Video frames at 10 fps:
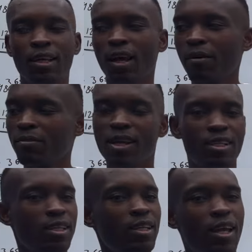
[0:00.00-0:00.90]
I mean, I
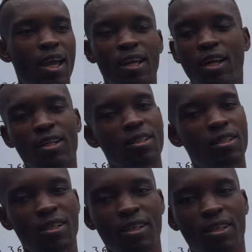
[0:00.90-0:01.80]
said I can't
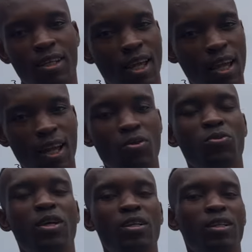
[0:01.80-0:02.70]
do
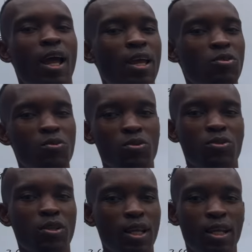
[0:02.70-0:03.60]
that. High school
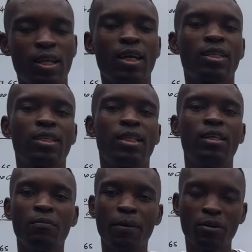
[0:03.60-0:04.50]
learners, they
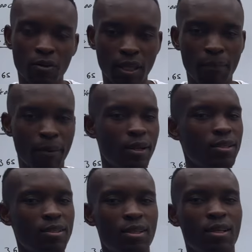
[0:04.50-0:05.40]
depend on their
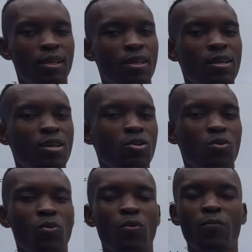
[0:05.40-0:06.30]
parents.
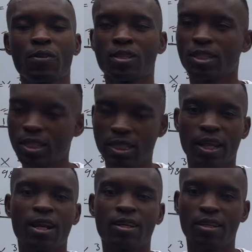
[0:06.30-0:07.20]
So 60
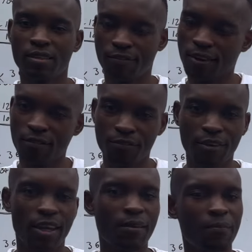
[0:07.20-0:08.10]
rand is very
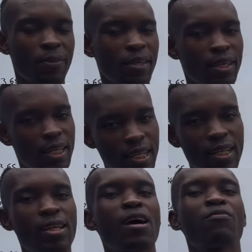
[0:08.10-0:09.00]
fair
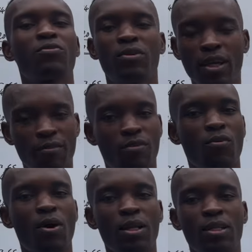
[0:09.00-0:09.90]
enough to
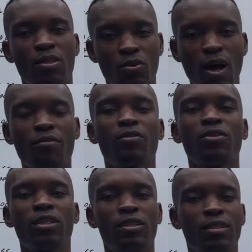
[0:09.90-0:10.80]
everyone to afford
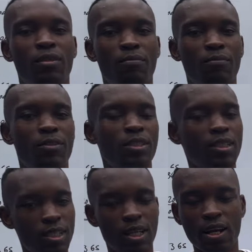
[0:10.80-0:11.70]
it.
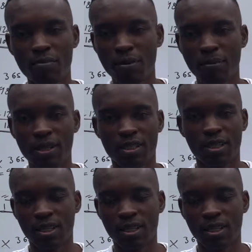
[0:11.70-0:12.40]
60 rand per month.